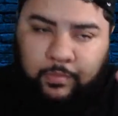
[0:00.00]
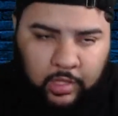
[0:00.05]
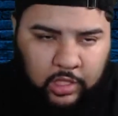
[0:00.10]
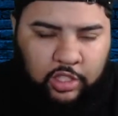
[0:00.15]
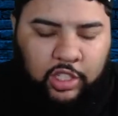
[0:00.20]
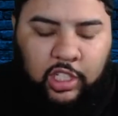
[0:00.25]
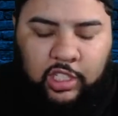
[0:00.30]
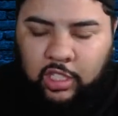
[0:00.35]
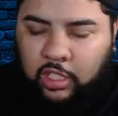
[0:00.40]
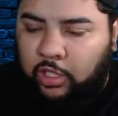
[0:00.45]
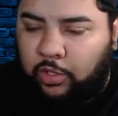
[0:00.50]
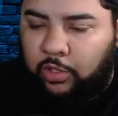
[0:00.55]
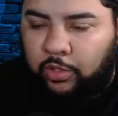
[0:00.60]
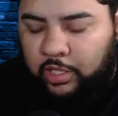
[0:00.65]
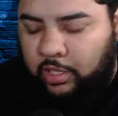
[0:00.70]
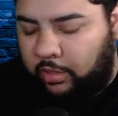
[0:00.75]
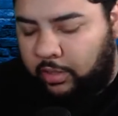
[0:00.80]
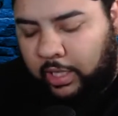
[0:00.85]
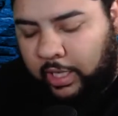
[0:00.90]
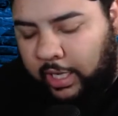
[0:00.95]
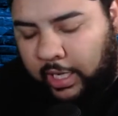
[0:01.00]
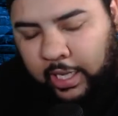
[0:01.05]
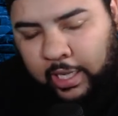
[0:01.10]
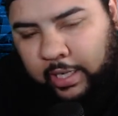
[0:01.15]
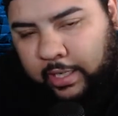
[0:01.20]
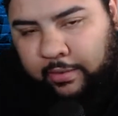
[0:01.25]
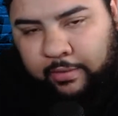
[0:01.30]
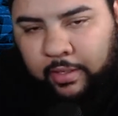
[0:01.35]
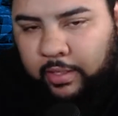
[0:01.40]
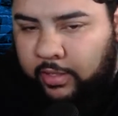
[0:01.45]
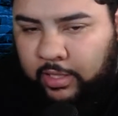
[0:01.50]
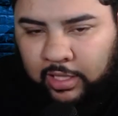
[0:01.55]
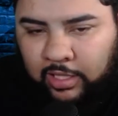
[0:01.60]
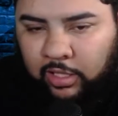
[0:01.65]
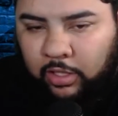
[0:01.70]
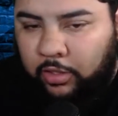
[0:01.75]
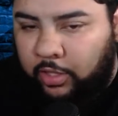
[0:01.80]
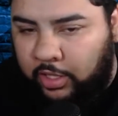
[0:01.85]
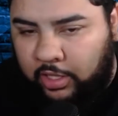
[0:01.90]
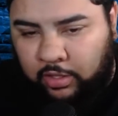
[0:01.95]
she's a Looney Tune. Like I don't even. She's a
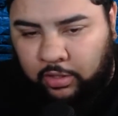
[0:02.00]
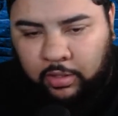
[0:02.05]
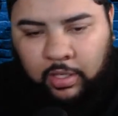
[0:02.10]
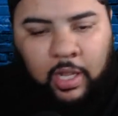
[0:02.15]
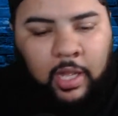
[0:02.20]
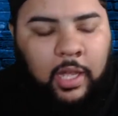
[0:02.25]
Looney Tune.